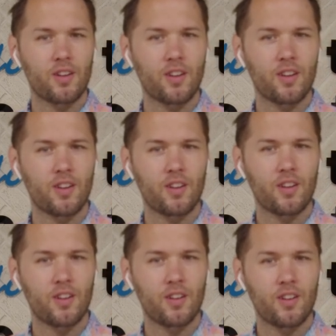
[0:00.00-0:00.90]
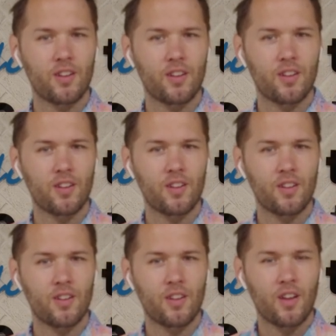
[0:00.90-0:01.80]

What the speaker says: (silence)